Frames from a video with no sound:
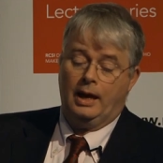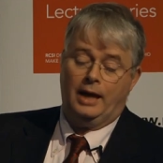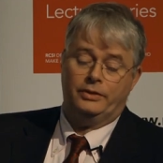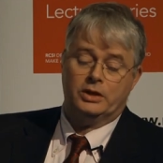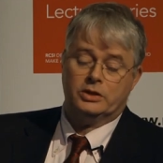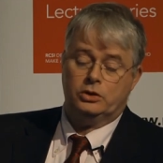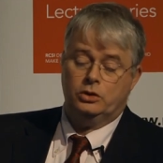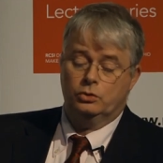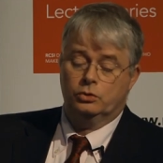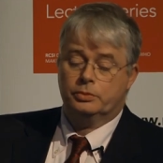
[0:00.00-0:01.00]
And there's a
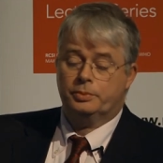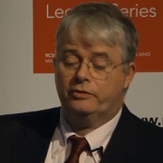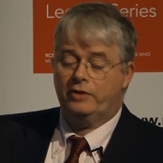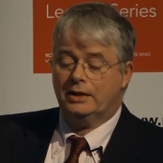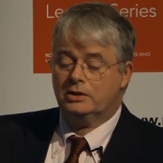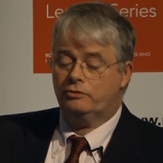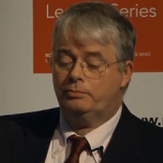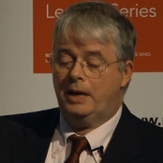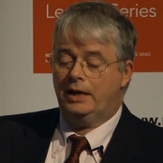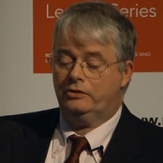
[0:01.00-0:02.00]
huge
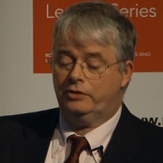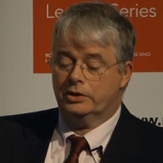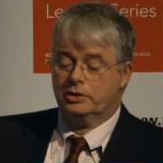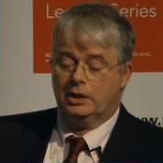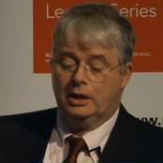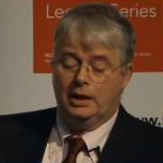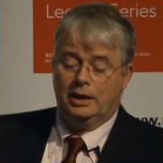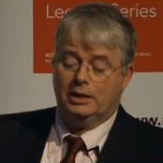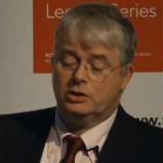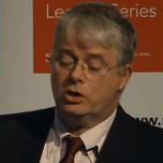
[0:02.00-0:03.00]
preventive benefit
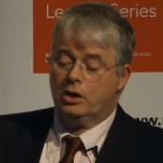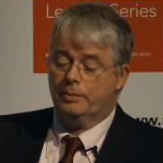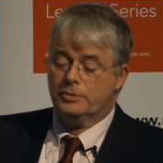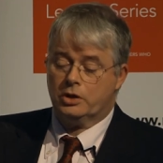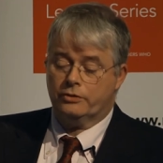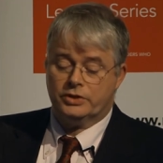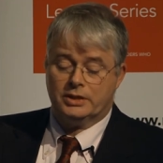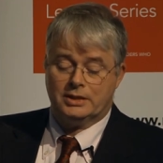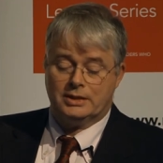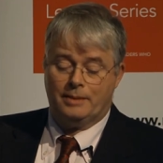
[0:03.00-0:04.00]
in terms of
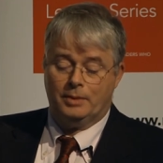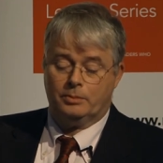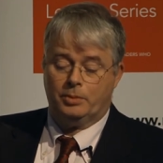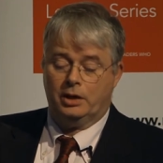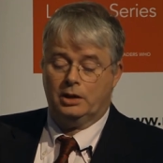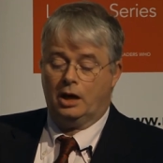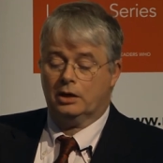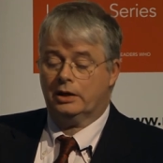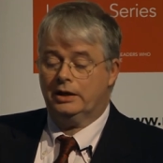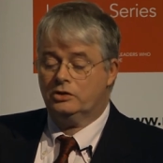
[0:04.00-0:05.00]
systemic
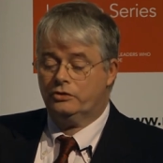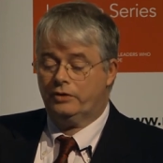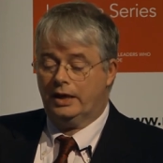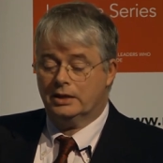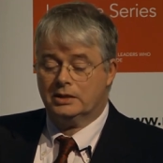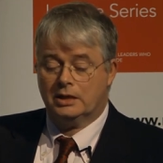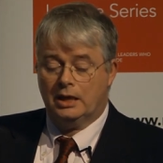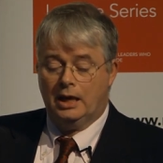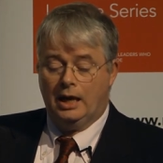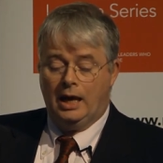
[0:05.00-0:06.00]
periodontal interface
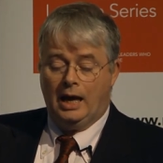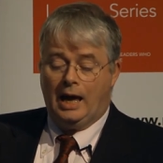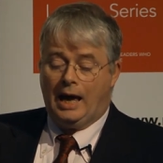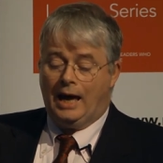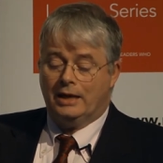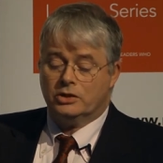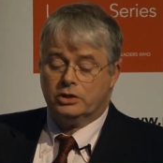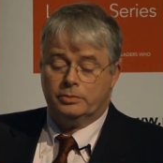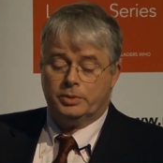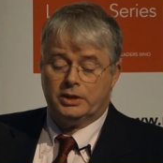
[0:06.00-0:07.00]
and
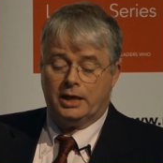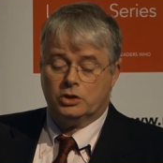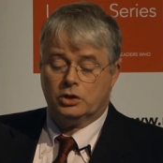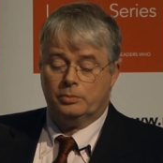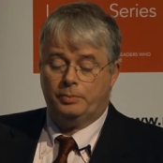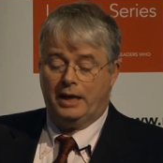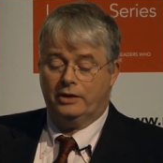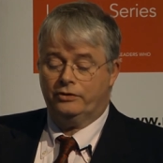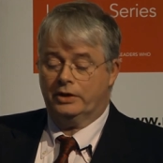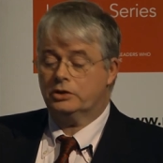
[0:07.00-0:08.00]
the potential
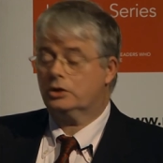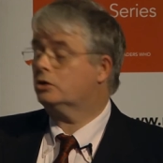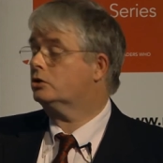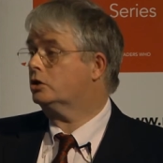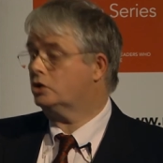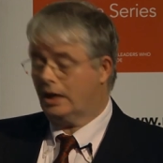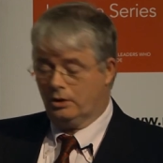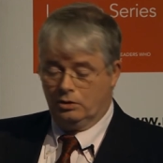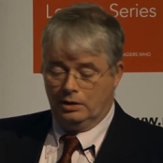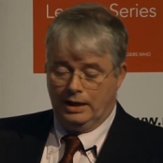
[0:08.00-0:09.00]
benefit to
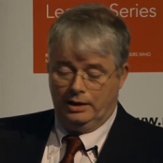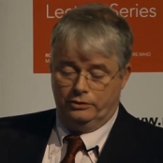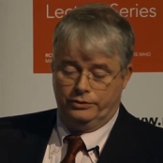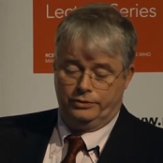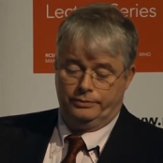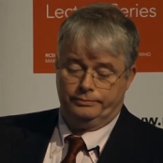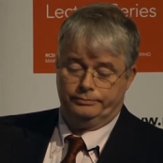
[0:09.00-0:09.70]
general health.